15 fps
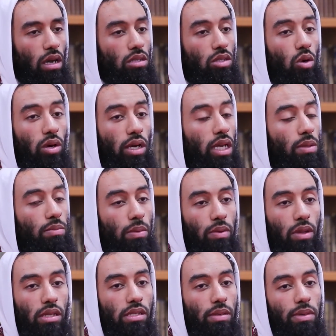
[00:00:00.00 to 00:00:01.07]
A tawheed, my
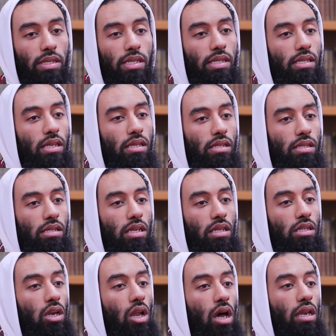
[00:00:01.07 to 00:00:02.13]
brothers and my sisters,
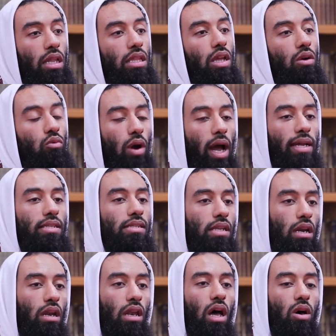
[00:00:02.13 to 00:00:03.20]
is learning the rights
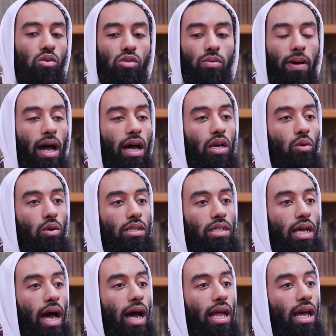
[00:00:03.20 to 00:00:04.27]
that Allah subhanahu wa
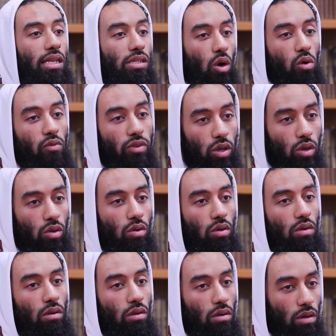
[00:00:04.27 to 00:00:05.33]
ta'ala has over you.
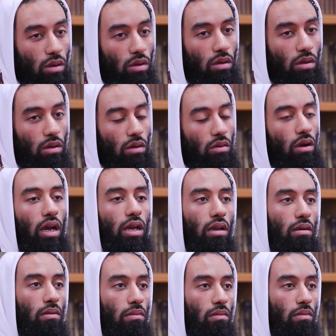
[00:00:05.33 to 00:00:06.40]

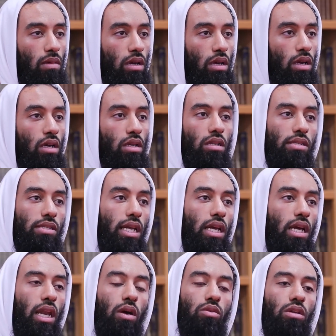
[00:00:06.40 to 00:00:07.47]
Right? To
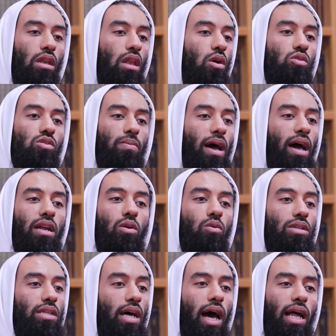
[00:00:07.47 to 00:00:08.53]
single out Allah subhanahu
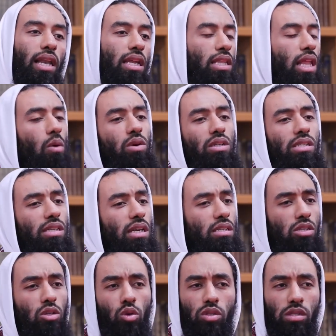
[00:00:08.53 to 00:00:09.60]
wa ta'ala in that which is
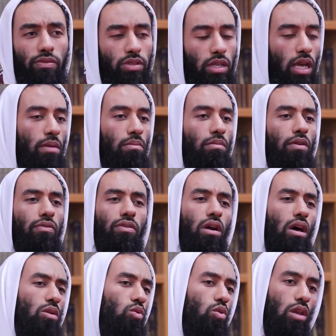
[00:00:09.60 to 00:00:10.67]
exclusive to Him,
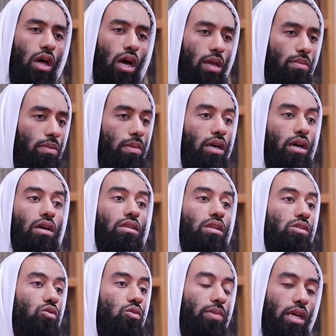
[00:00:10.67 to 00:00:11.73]
ifradullahi bima
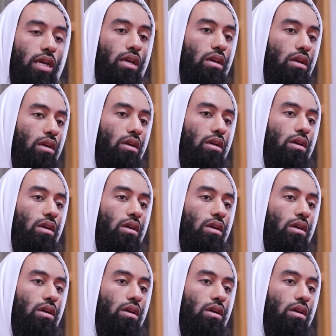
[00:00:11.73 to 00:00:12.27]
yakhtassu bihi